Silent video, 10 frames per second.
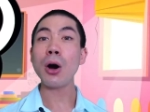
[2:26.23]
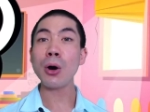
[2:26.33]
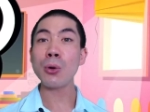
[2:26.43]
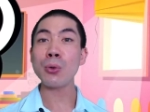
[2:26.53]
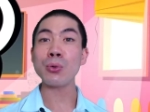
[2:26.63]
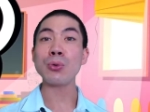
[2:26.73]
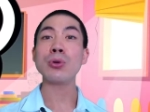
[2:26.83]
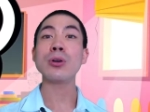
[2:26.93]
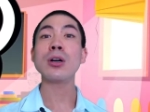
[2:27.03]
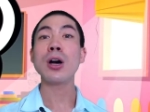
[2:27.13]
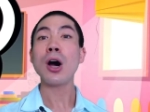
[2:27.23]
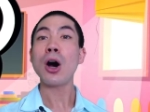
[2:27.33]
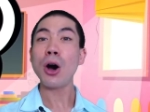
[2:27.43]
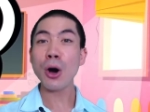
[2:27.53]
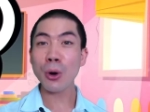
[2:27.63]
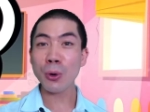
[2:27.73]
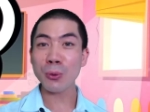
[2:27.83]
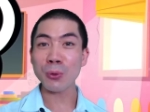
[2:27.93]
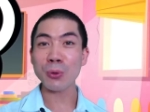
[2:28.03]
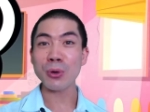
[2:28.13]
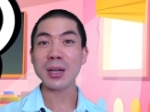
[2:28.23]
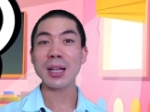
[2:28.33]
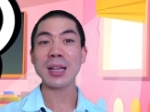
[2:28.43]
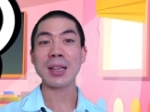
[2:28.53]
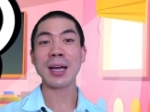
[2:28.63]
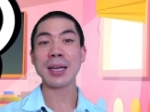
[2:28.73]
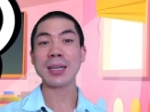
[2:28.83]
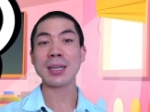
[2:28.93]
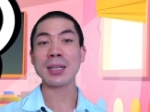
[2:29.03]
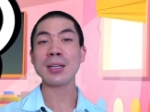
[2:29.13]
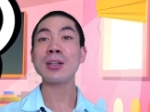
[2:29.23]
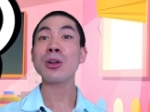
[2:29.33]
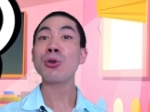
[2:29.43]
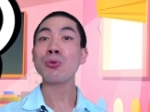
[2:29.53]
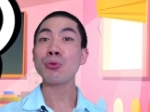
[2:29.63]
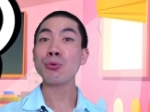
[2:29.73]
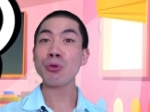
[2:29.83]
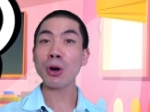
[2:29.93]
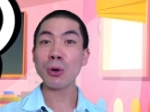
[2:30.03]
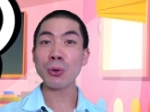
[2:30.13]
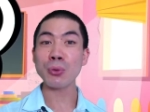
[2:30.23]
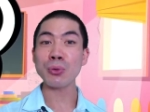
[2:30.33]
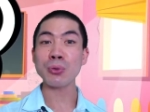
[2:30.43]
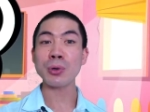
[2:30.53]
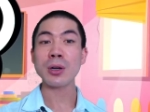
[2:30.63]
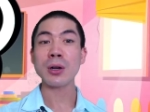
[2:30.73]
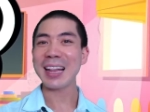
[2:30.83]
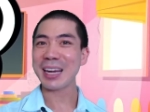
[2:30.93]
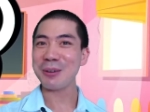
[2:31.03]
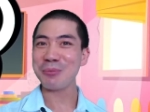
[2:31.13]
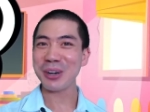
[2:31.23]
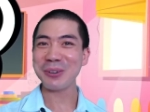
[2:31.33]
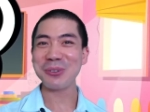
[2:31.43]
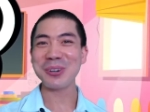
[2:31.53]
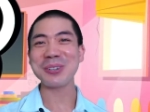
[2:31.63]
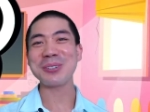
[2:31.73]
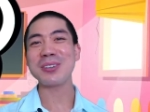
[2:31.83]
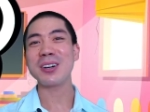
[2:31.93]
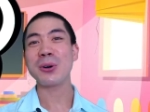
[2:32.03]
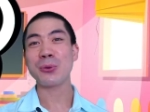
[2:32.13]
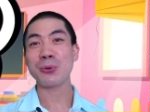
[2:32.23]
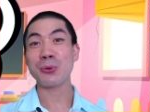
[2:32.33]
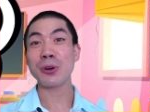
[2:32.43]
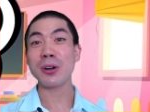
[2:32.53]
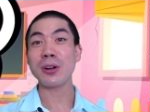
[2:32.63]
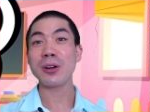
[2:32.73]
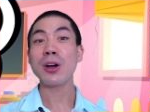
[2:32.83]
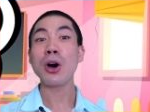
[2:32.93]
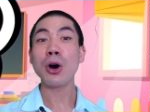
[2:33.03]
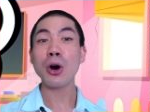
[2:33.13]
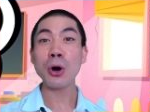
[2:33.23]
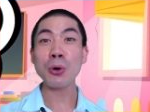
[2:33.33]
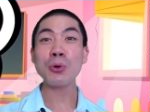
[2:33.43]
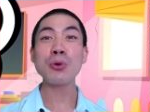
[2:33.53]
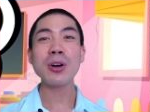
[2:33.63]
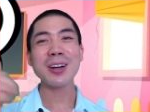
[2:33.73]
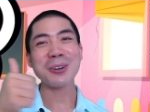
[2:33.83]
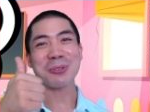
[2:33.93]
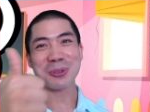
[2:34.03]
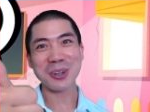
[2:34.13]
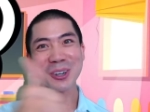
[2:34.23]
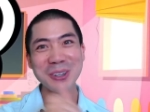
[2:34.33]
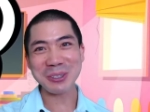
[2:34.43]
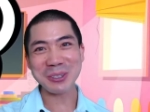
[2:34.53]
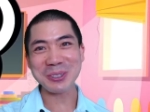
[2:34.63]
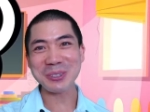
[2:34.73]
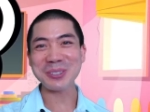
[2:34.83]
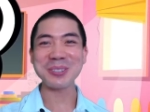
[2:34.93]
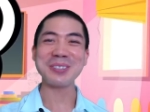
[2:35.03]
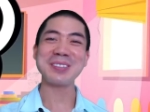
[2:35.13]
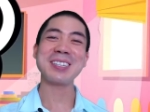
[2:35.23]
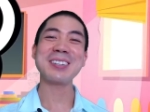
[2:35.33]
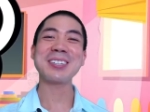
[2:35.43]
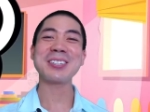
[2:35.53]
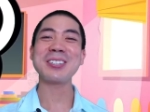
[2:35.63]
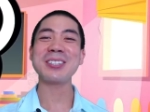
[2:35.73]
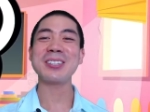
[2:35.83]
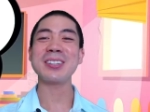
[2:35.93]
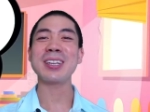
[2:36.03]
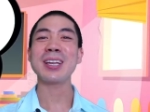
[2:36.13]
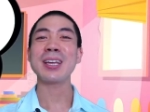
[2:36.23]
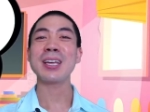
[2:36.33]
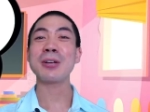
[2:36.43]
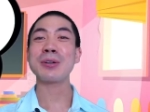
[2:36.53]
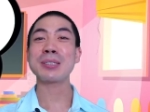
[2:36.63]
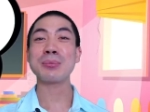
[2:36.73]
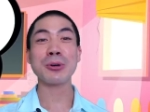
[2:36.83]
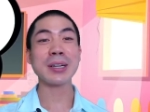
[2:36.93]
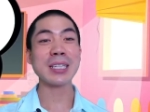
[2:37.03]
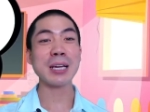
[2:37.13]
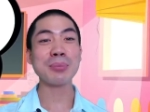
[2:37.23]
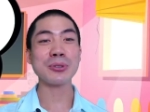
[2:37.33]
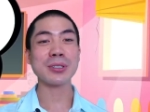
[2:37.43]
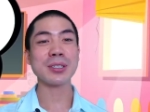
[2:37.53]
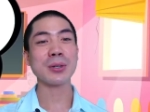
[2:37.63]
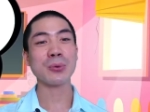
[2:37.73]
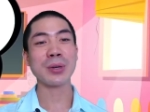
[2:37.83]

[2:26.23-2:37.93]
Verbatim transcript: O. O, like in roll, like a bread roll. R, O, roll. Very good. Here are some more examples.